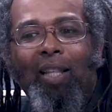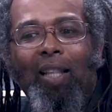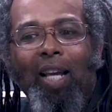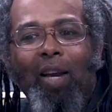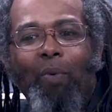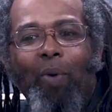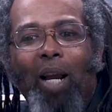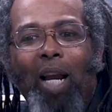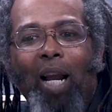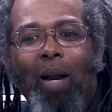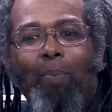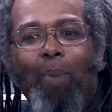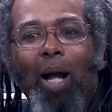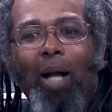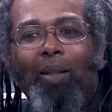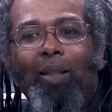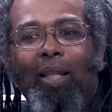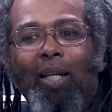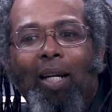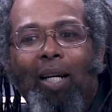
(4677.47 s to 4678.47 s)
thing we get
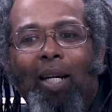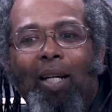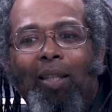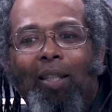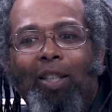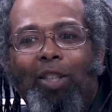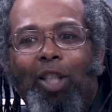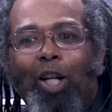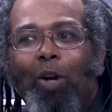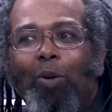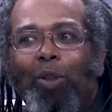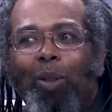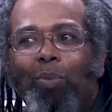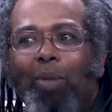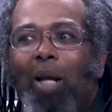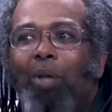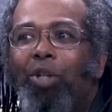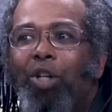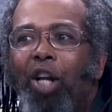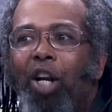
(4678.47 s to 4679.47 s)
about the show.
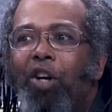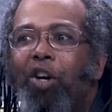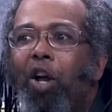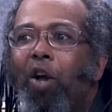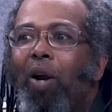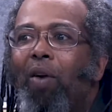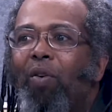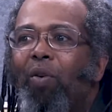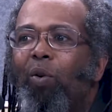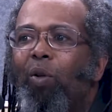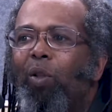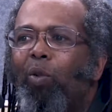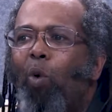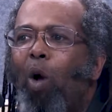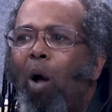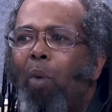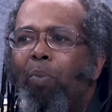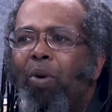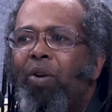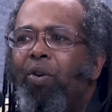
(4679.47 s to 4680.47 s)
Sometimes you get a note every once in a
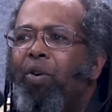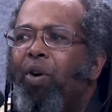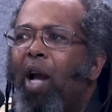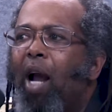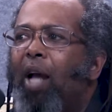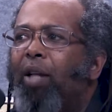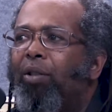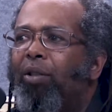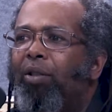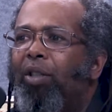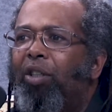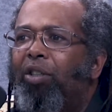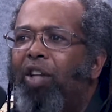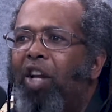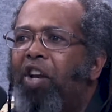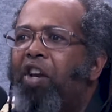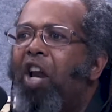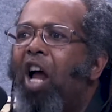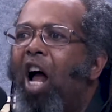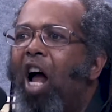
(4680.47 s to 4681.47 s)
while, man, you guys are just
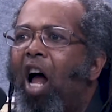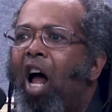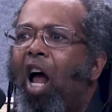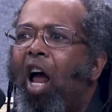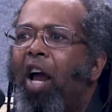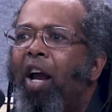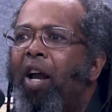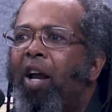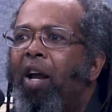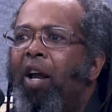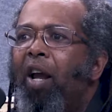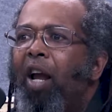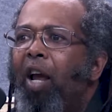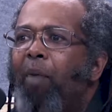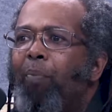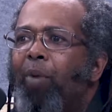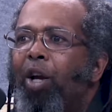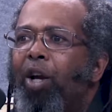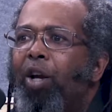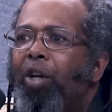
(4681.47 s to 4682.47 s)
getting high
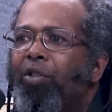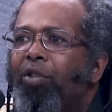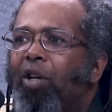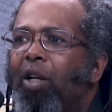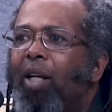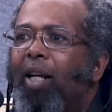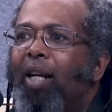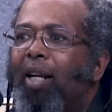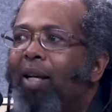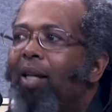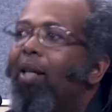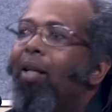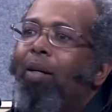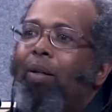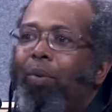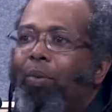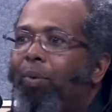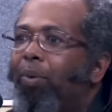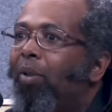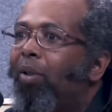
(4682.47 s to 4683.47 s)
and being silly.
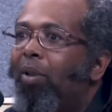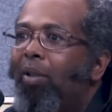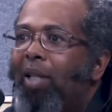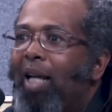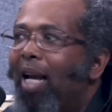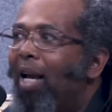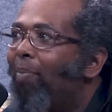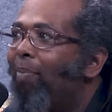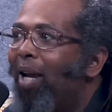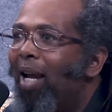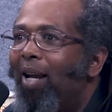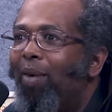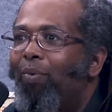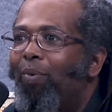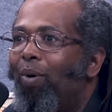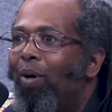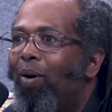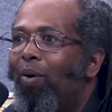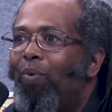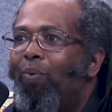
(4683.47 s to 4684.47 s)
Well, yeah, man,
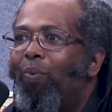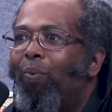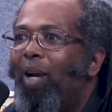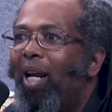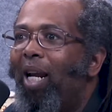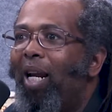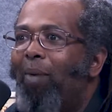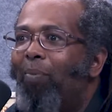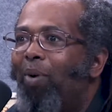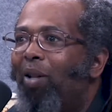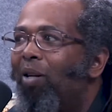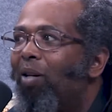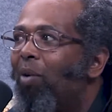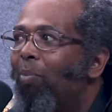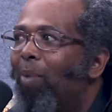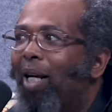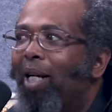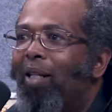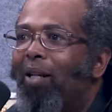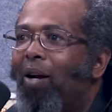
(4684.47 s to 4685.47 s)
we're on weed, brother.
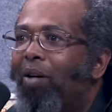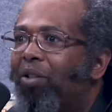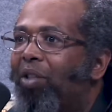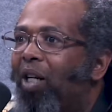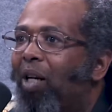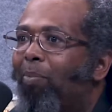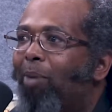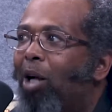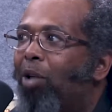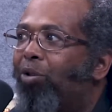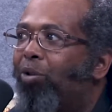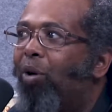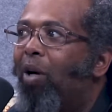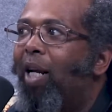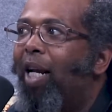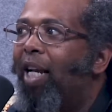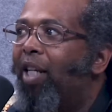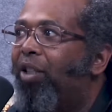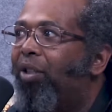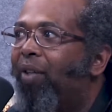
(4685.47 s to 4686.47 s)
Nobody talks shit about drunk
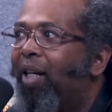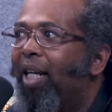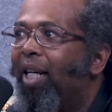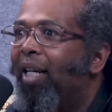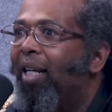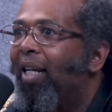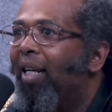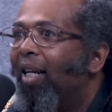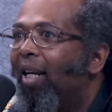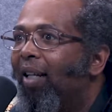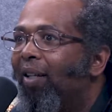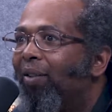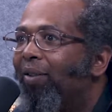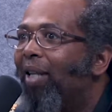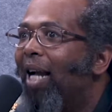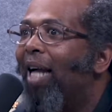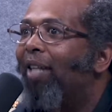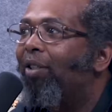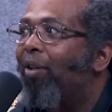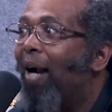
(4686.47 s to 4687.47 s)
history. And those
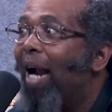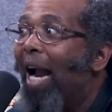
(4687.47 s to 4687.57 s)
guys are